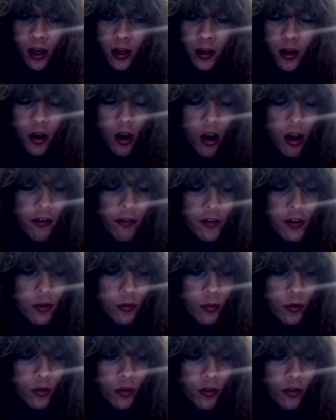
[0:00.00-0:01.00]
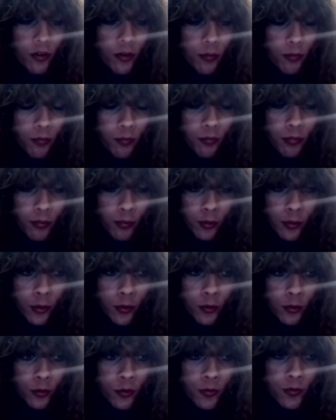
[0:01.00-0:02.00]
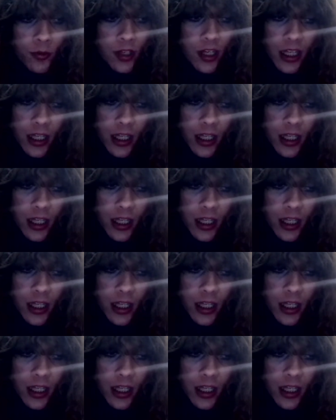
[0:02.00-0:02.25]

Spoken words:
coffee was brewed,